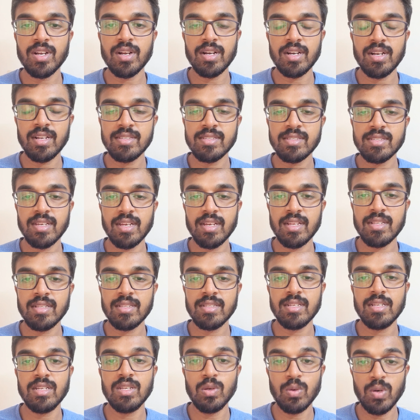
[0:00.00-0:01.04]
to
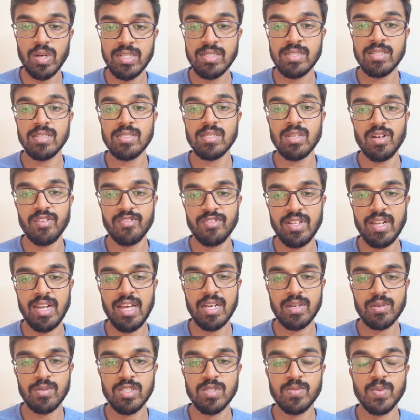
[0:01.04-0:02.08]
understand the nuances of the
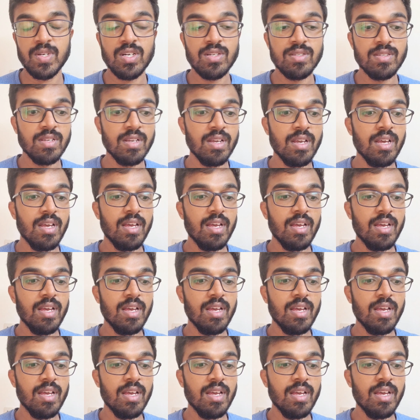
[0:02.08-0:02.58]
language, because